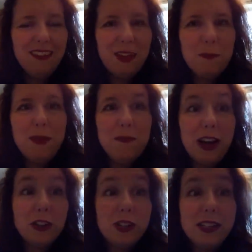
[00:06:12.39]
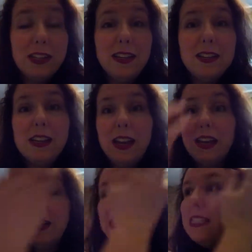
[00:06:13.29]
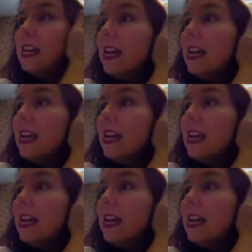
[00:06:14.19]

lumpy mattresses and